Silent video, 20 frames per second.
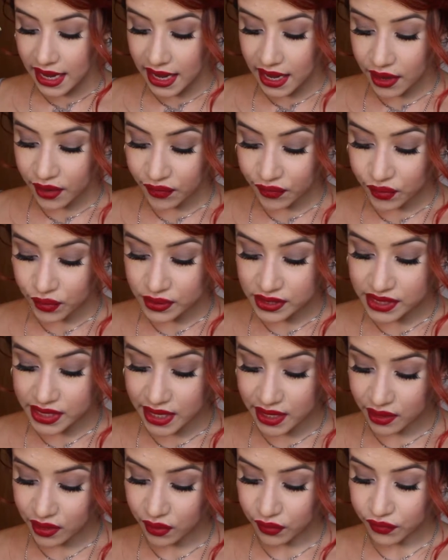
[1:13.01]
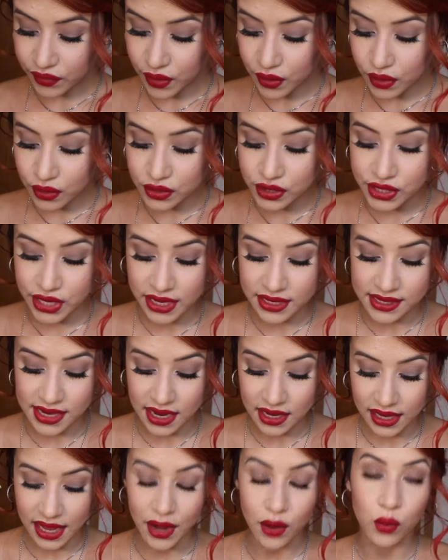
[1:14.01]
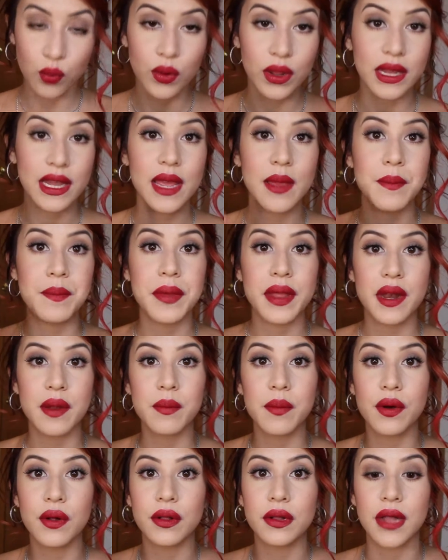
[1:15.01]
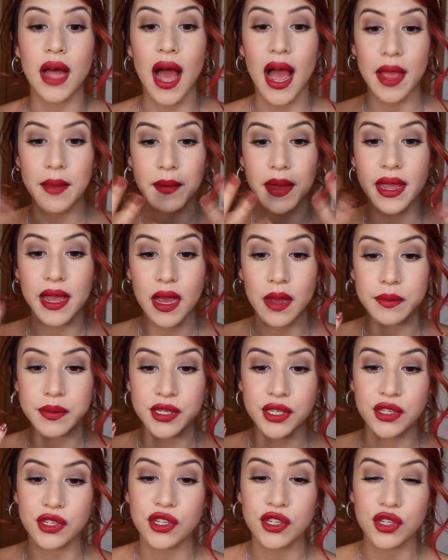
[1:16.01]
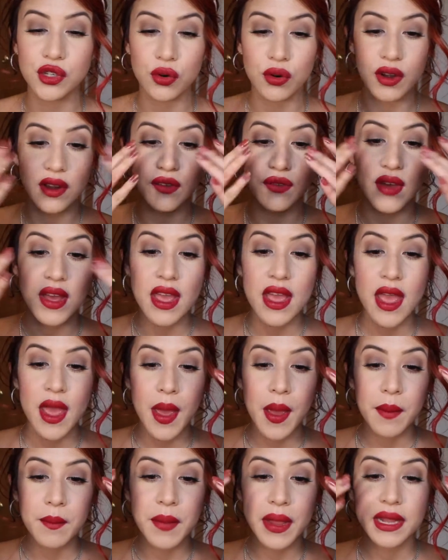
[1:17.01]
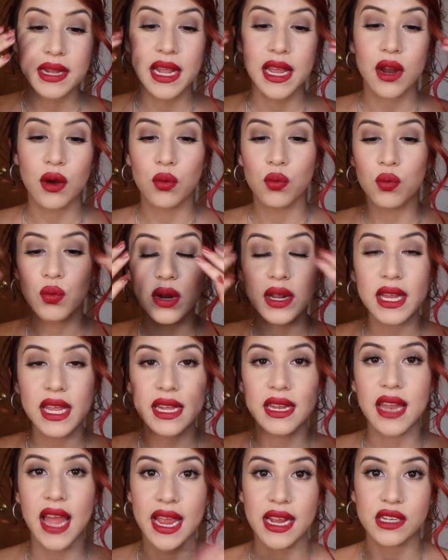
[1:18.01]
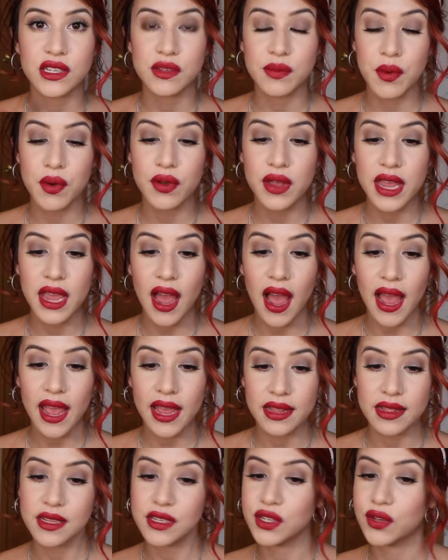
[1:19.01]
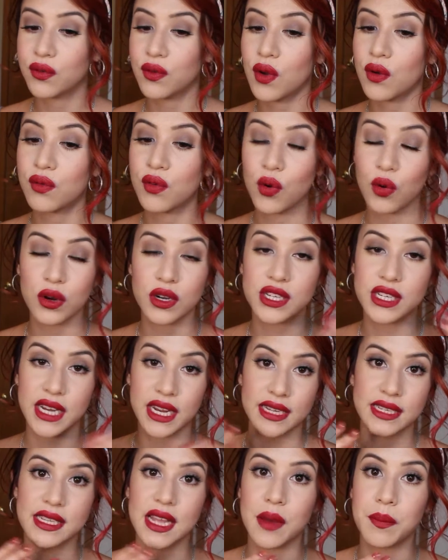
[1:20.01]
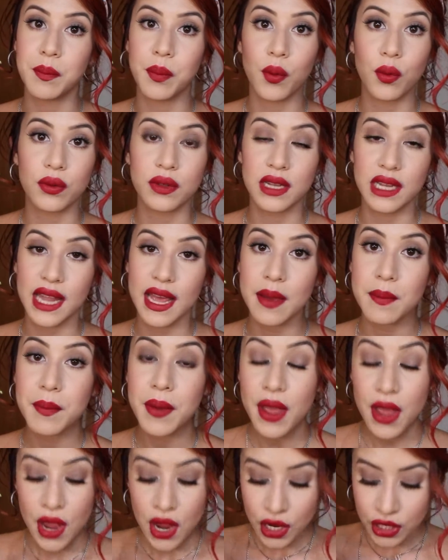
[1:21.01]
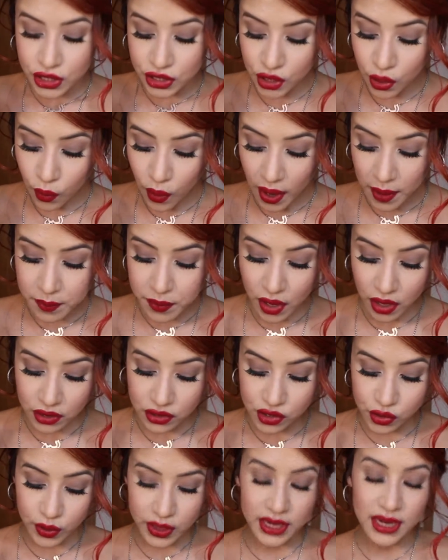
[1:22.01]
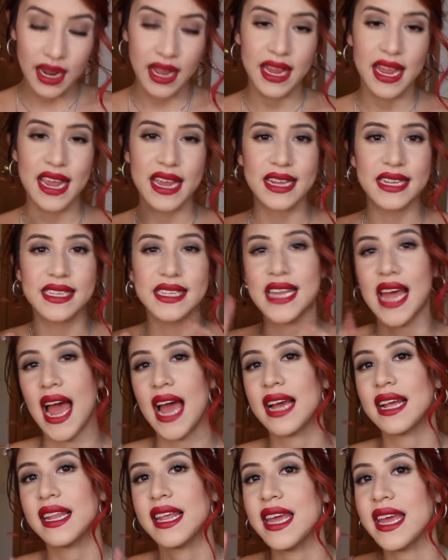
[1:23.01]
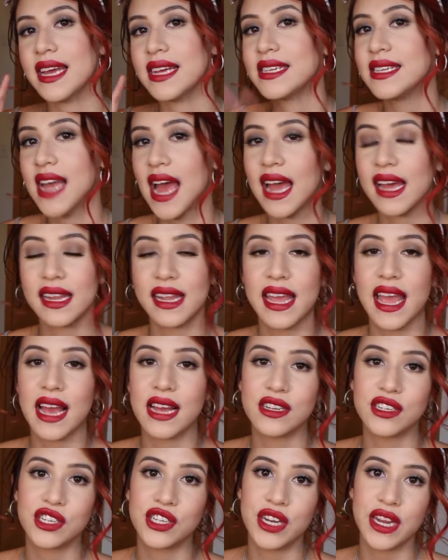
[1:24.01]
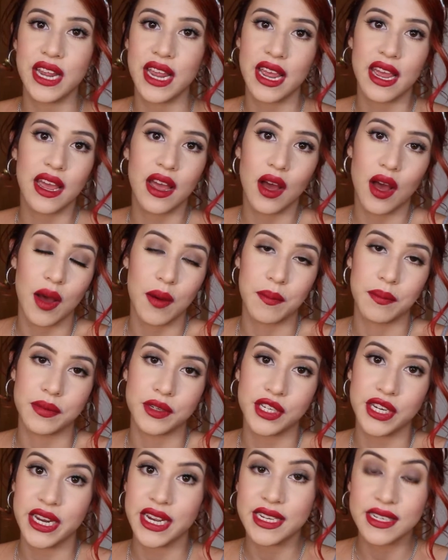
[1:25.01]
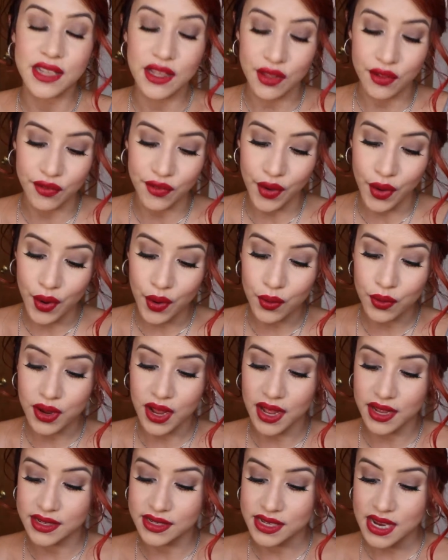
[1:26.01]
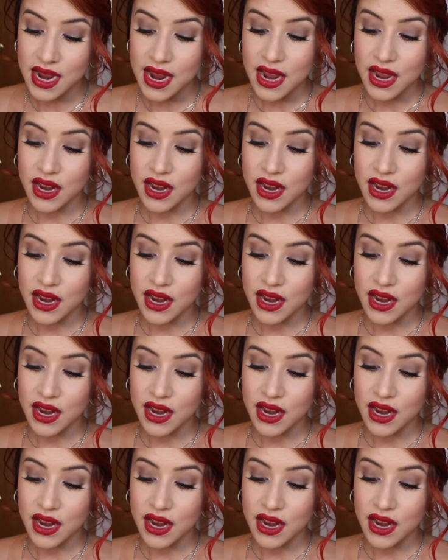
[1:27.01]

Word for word: If you see in the photo she has like really minimal eye makeup, she's just sort of made like a really light smoky eye and then she, of course she has that bold lip so I'm not doing like exactly exactly as she um, she is in the photo because